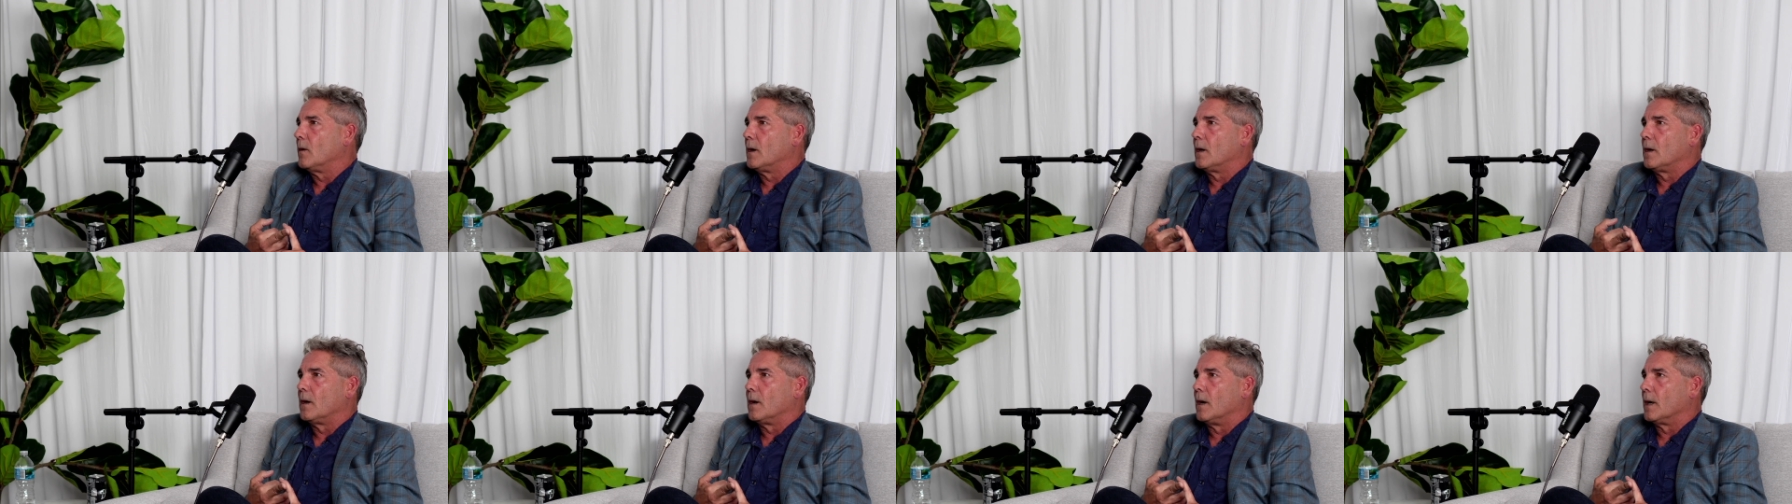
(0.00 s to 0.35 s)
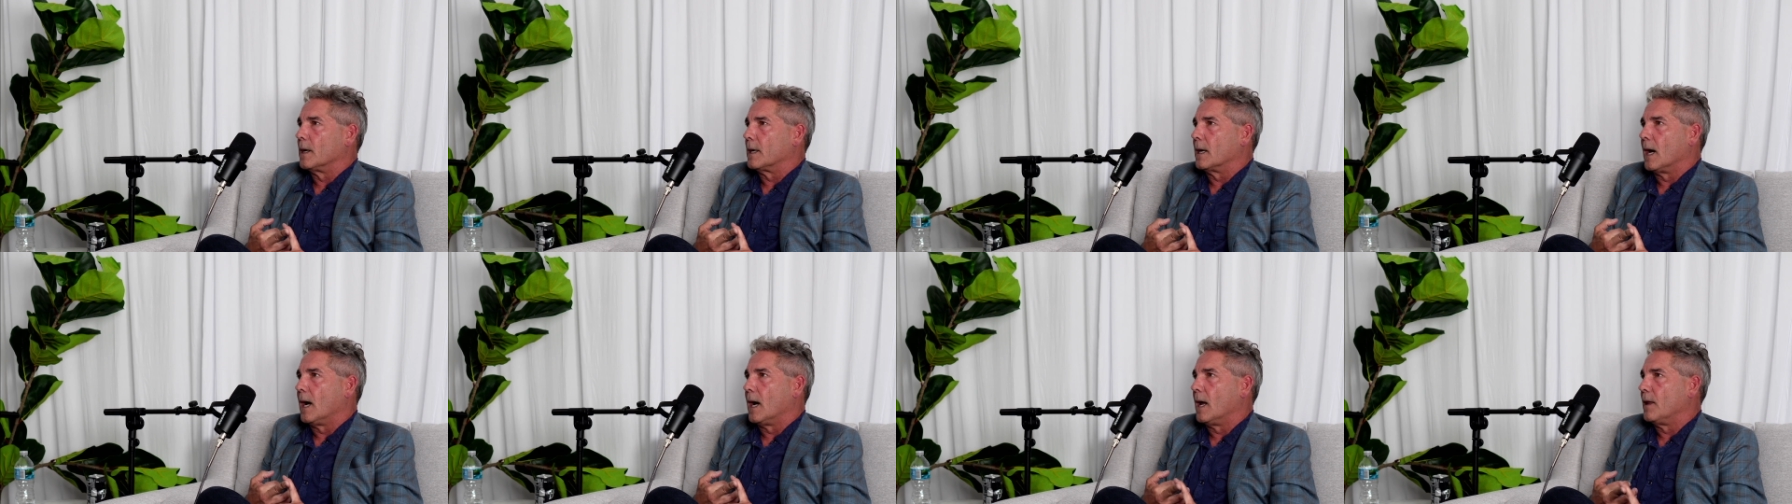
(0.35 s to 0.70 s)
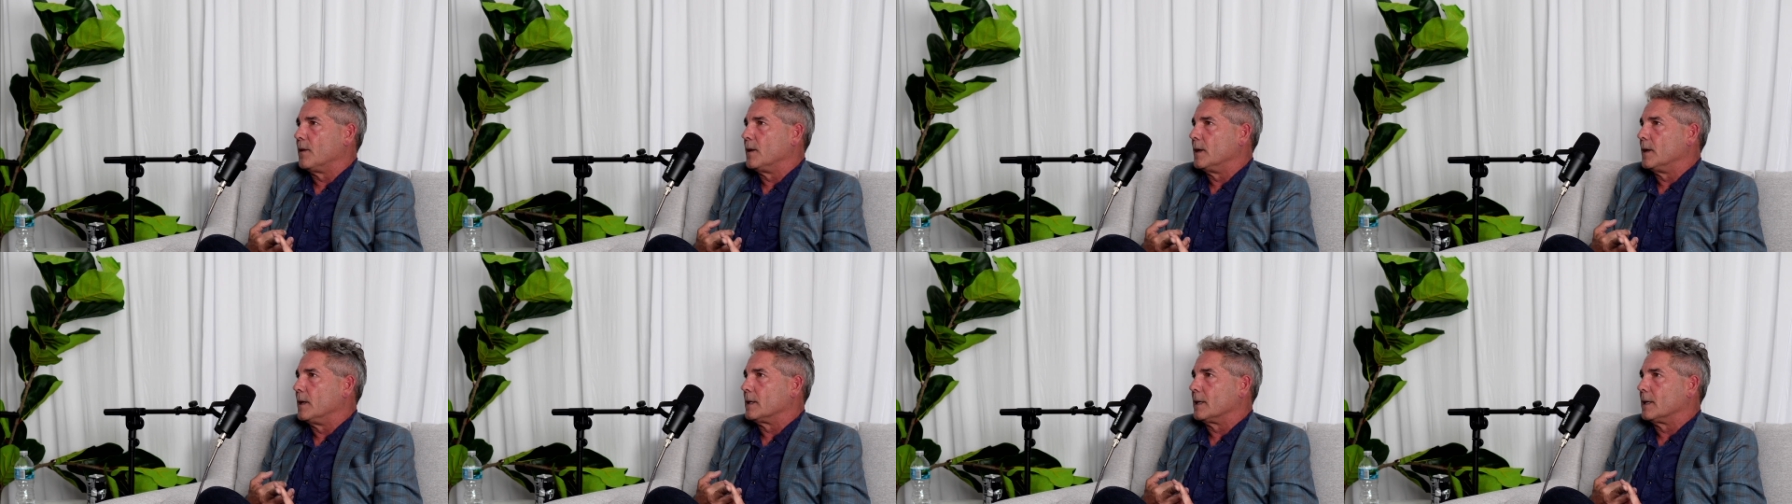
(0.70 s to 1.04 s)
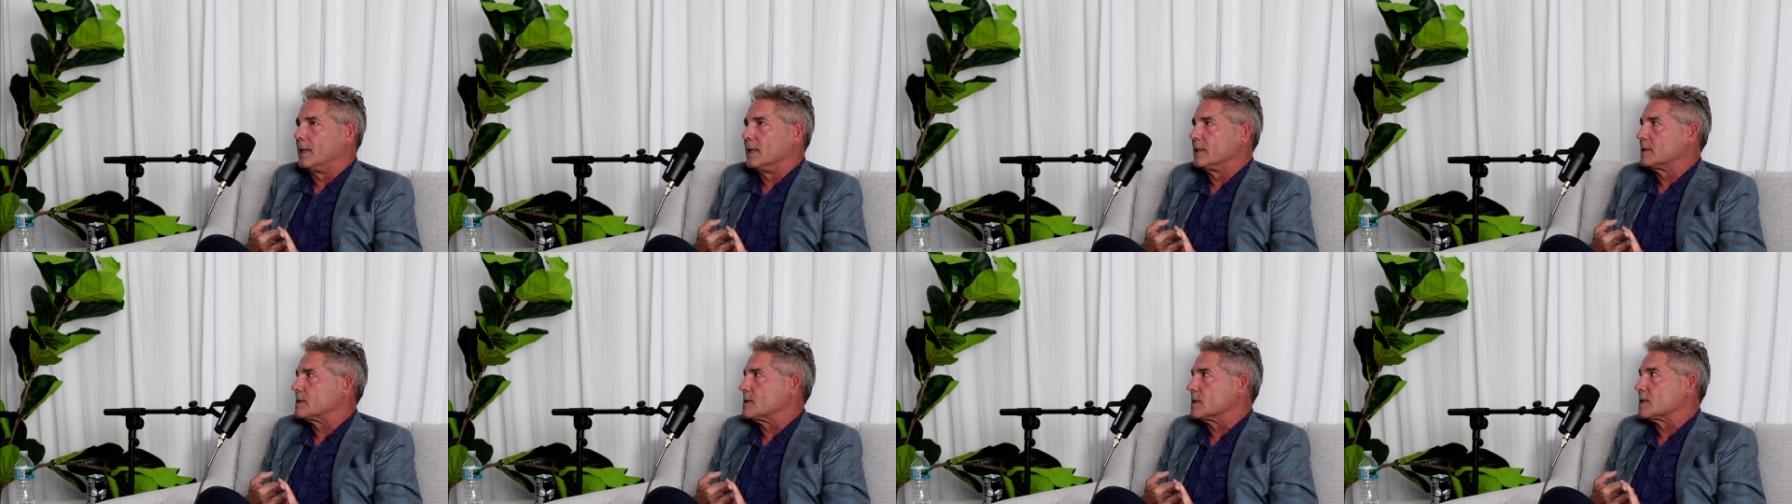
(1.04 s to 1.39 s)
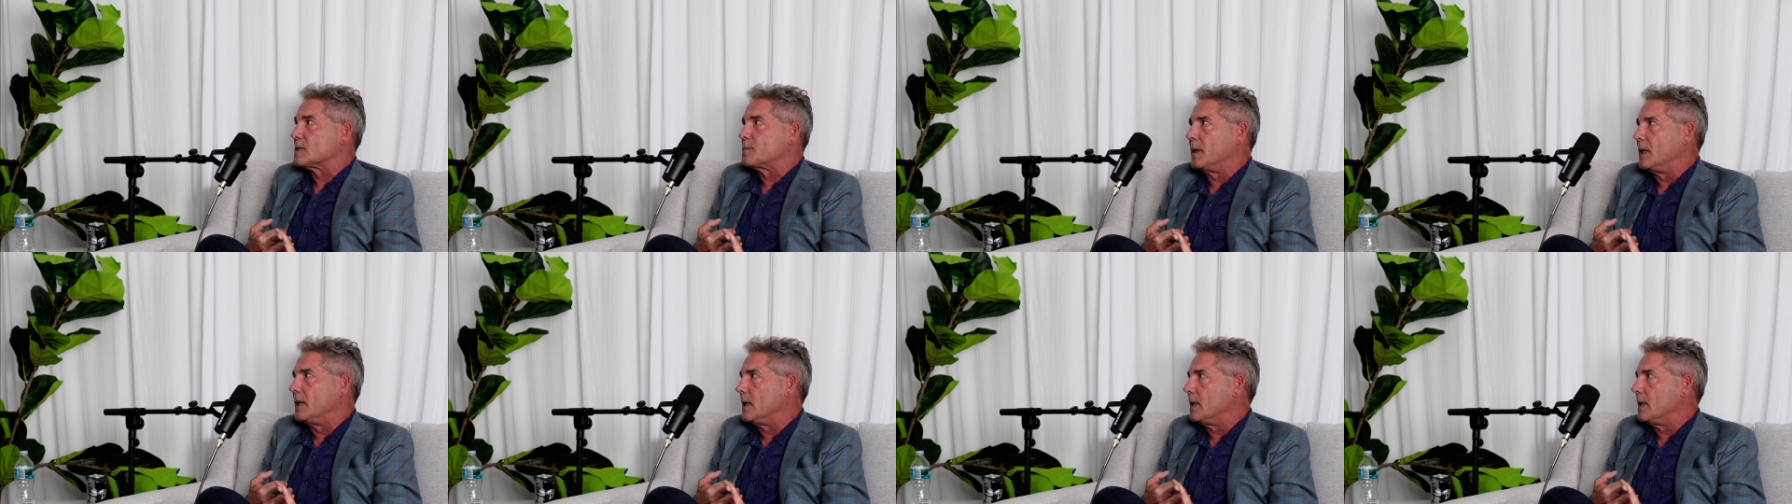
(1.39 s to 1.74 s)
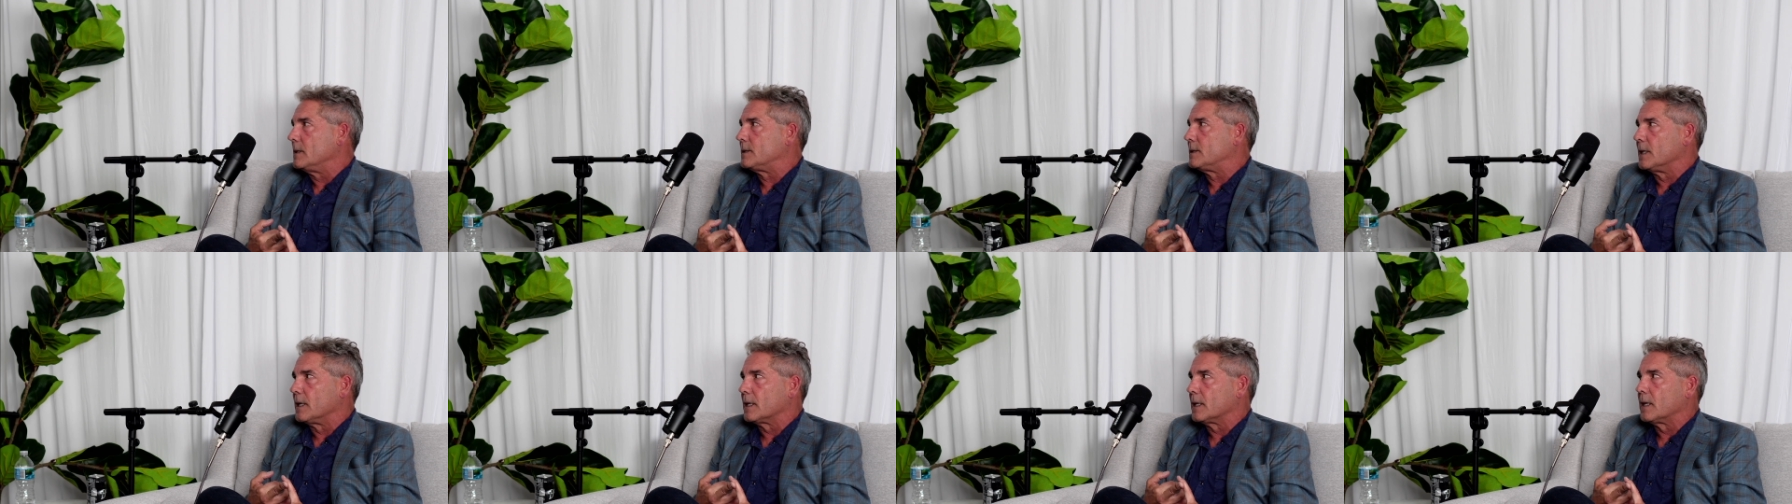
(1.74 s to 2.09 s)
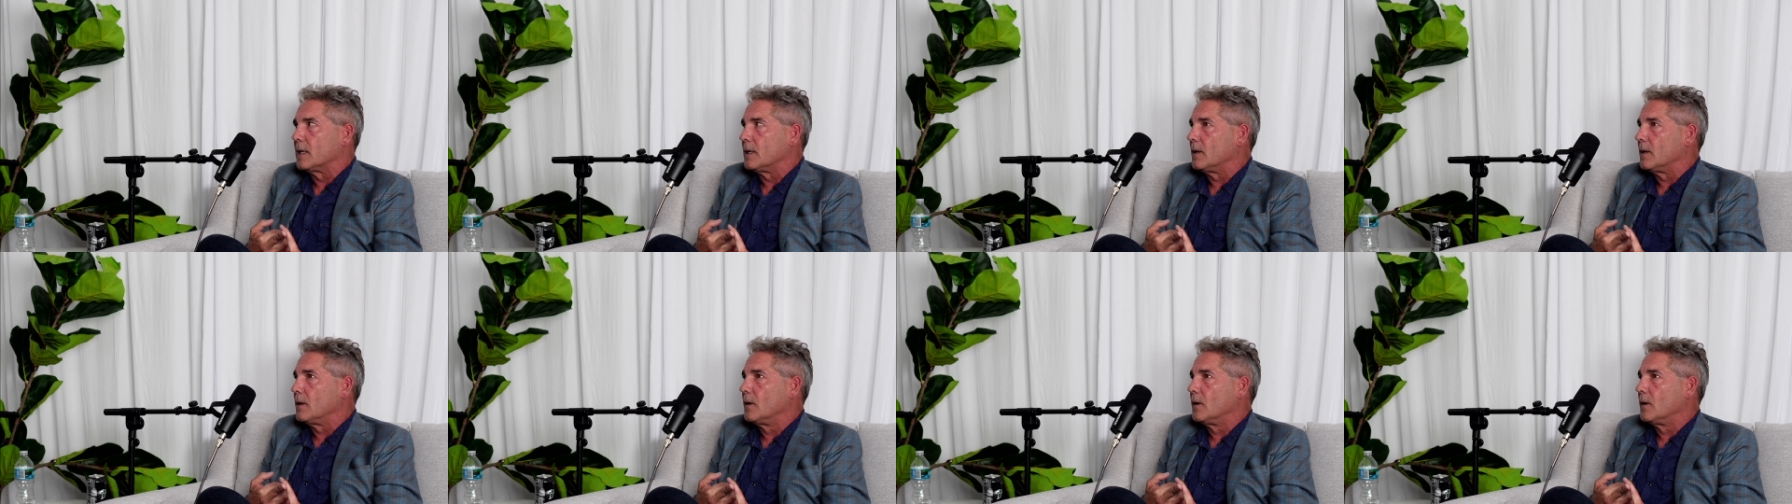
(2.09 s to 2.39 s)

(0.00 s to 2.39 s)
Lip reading: a guy that gets a speeding ticket